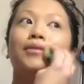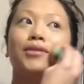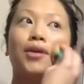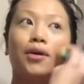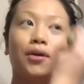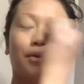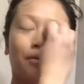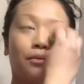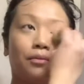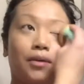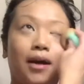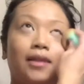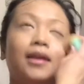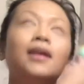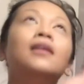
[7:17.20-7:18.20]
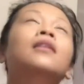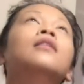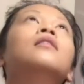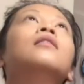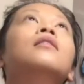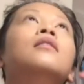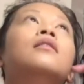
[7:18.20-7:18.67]
So I think
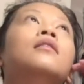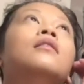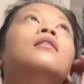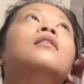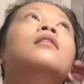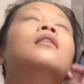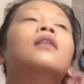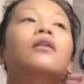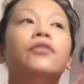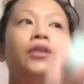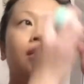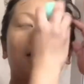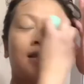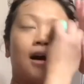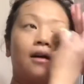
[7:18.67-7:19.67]
a few days